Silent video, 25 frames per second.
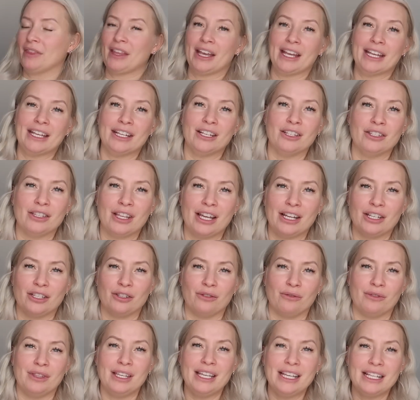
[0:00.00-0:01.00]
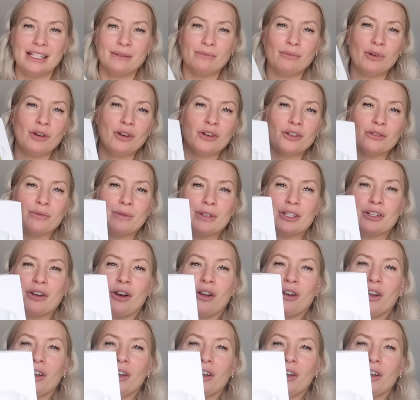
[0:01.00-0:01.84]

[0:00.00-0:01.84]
They do these mugs, which are